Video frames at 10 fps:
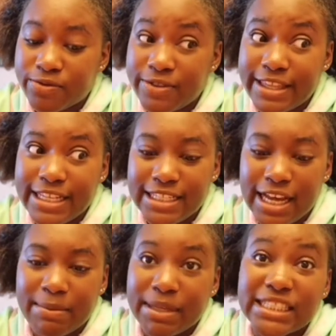this
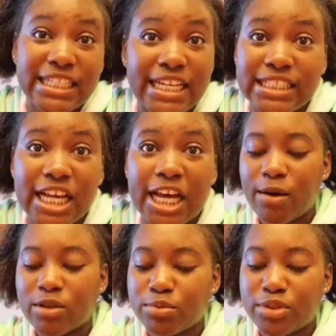time because last time
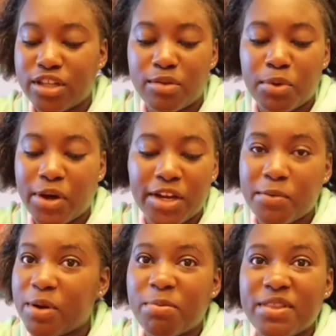I wasn't presentable. I didn't
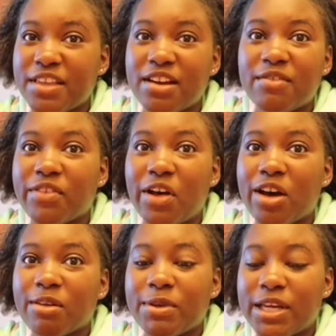want to put that in a vlog